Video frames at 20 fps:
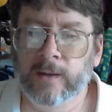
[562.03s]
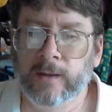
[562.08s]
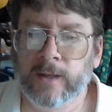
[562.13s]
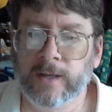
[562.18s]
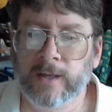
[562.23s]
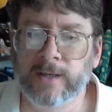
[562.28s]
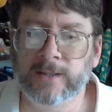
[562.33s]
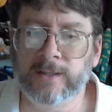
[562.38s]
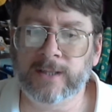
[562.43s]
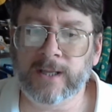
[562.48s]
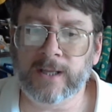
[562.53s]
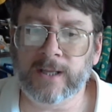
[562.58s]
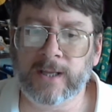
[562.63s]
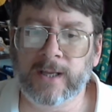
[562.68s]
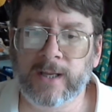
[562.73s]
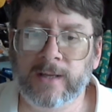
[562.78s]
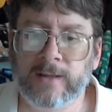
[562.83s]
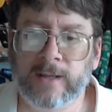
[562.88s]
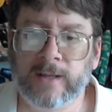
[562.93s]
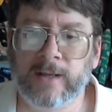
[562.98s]
and
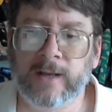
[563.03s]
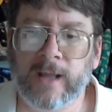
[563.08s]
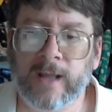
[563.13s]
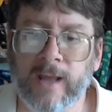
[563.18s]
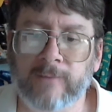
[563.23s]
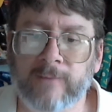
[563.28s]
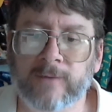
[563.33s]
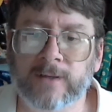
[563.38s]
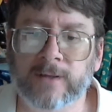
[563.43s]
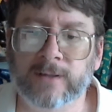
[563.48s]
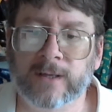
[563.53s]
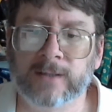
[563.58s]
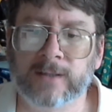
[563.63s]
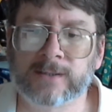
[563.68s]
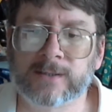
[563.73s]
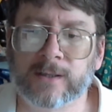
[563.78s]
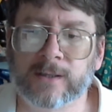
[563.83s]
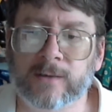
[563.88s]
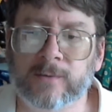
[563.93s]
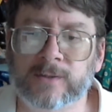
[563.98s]
indeed that having done
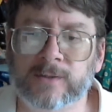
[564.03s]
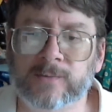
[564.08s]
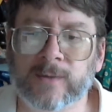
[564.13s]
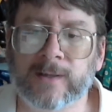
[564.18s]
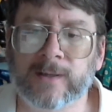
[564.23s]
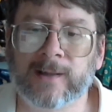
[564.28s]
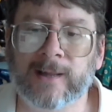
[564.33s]
so is what